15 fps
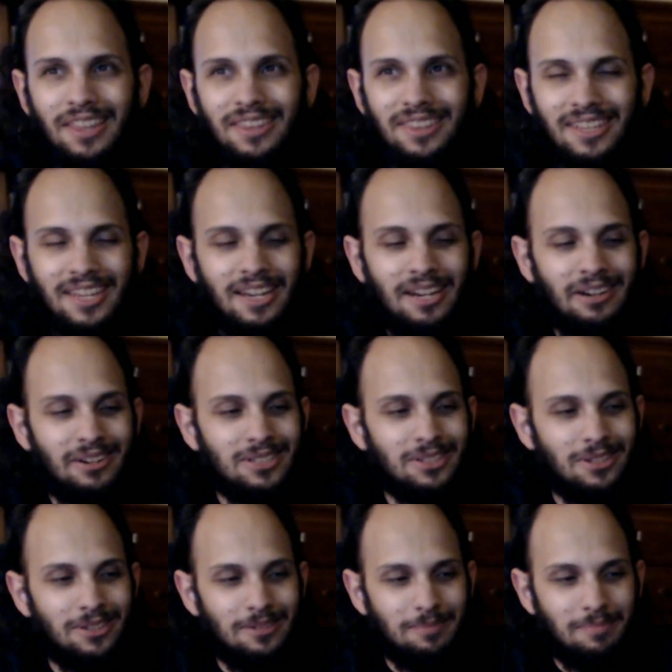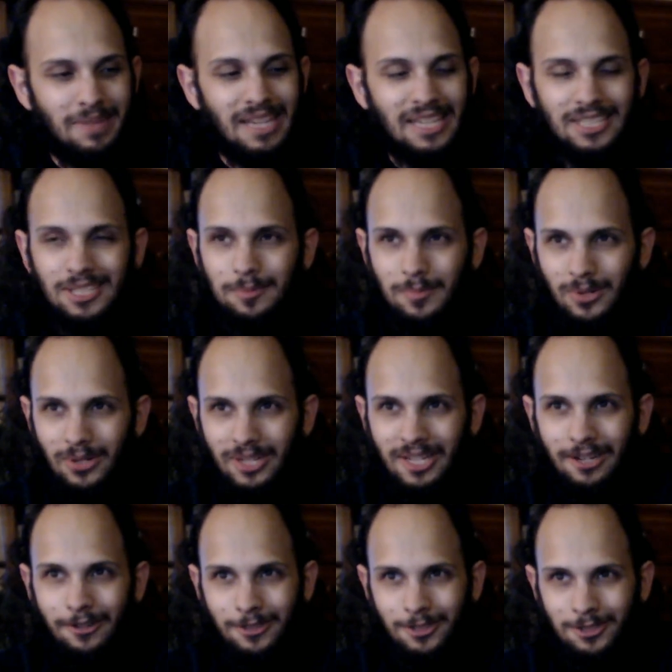the character and makes it more
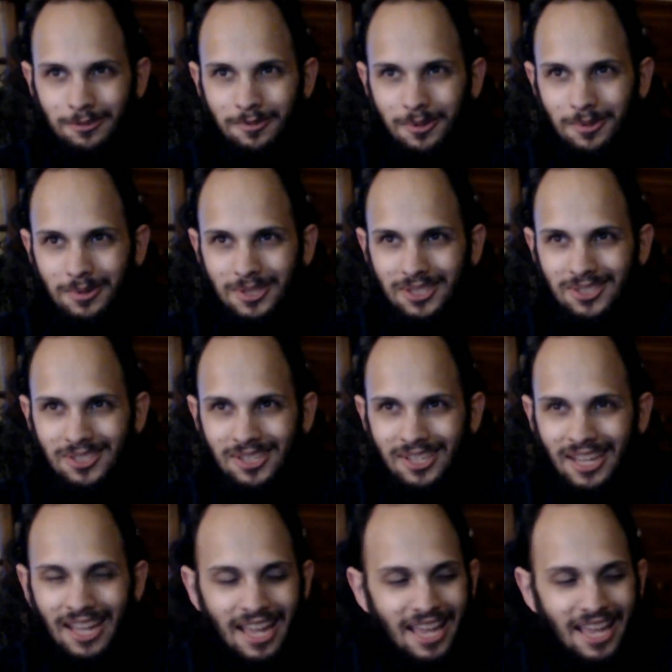character focused.